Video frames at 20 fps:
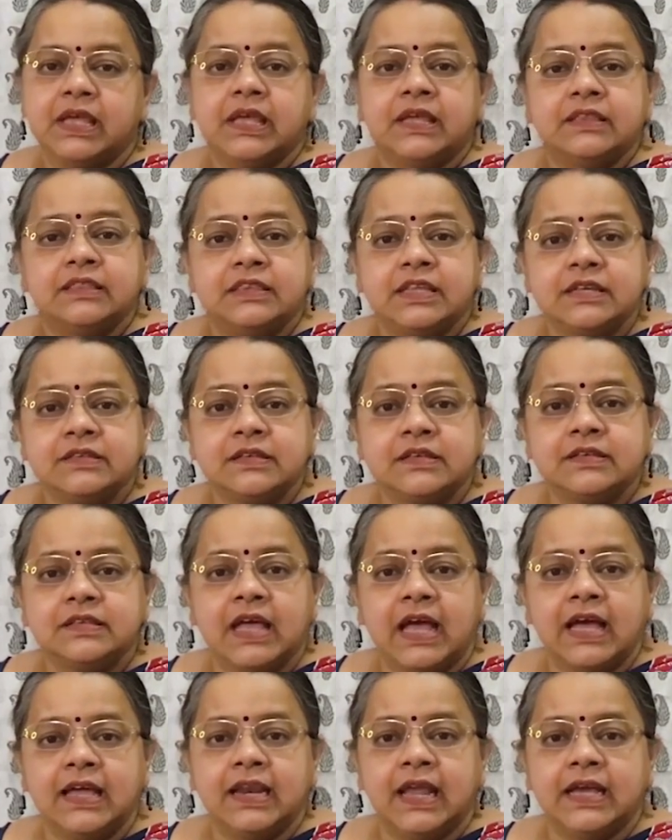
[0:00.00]
This is
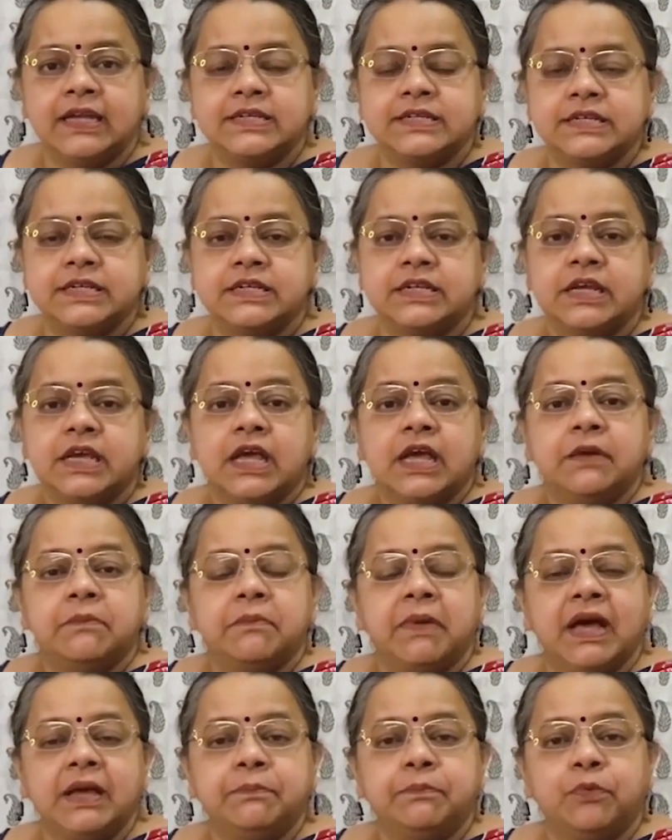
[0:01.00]
highlighted
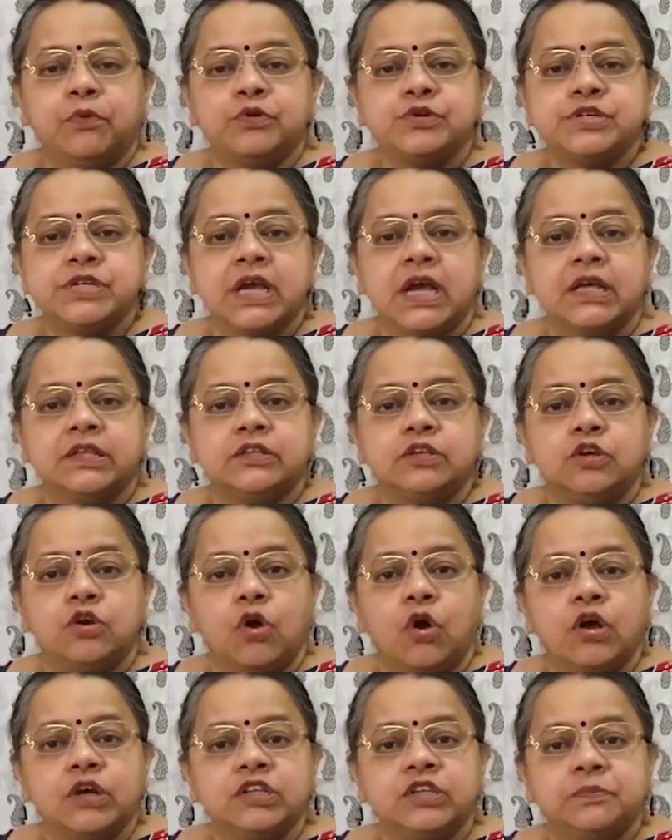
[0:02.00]
by Portia's
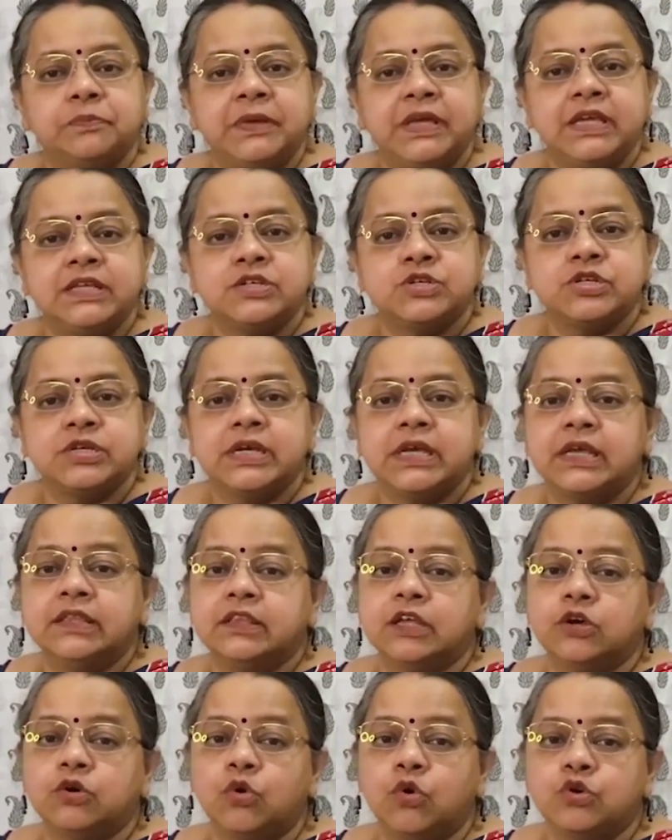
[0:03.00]
long speech in
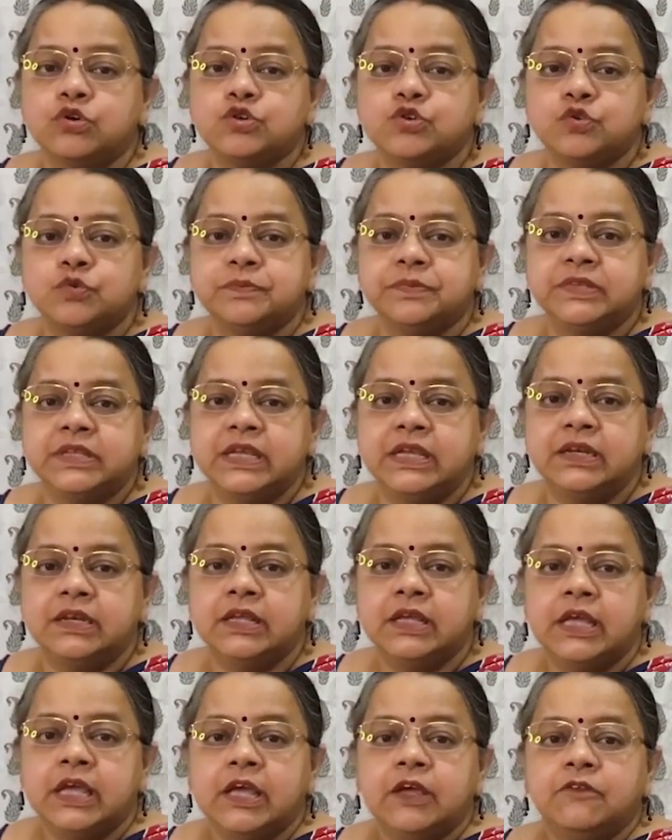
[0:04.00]
the courtroom
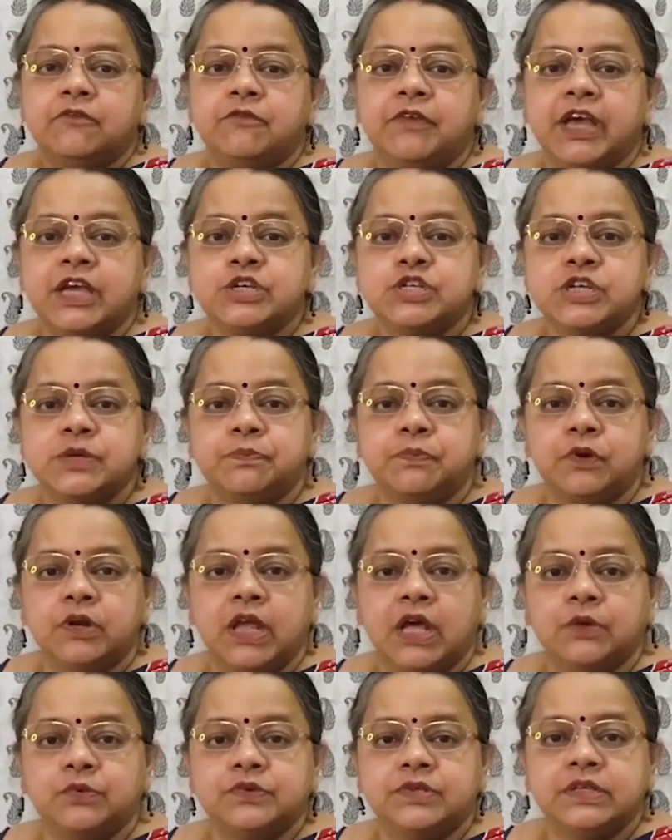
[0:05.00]
scene, where she
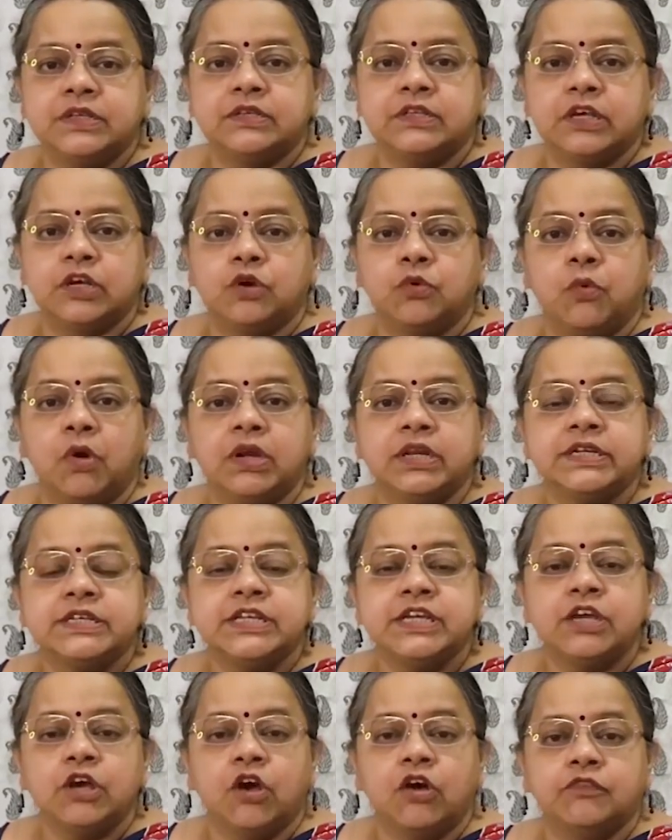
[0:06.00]
pronounces the
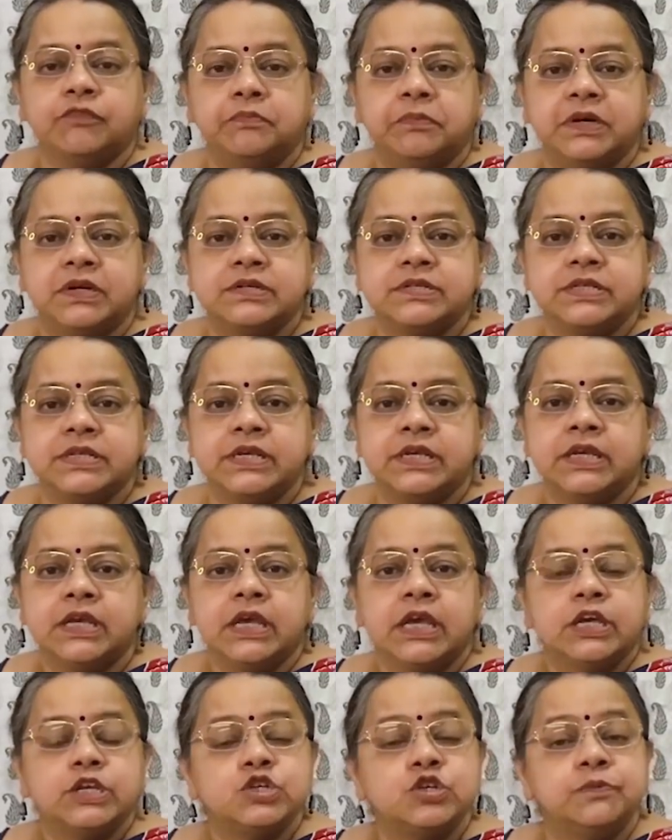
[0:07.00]
quality of mercy
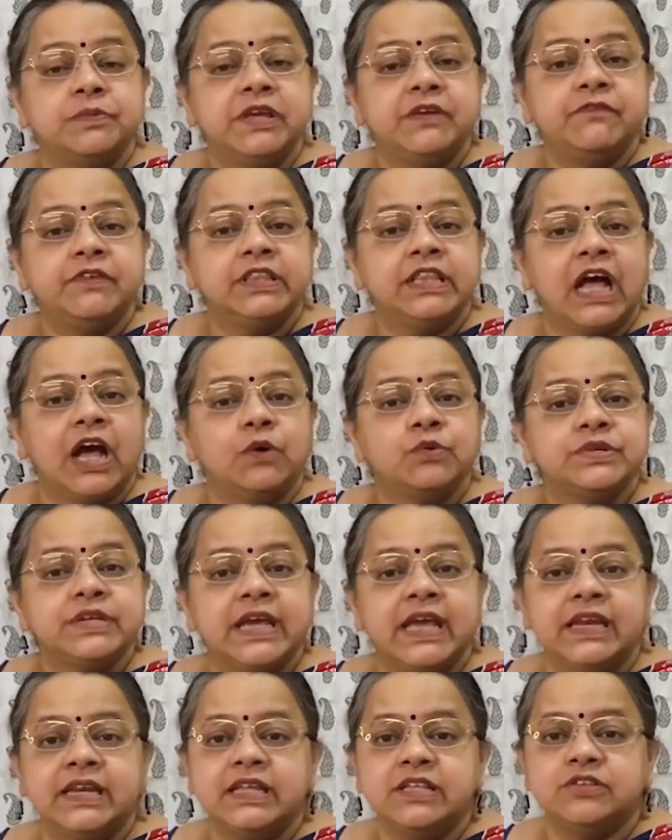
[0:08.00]
to be without
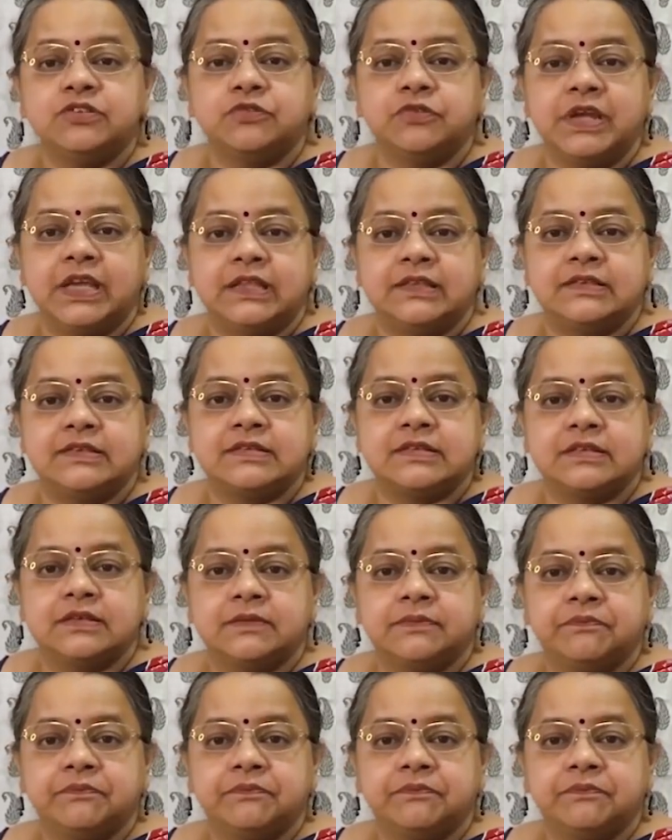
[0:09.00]
any strains.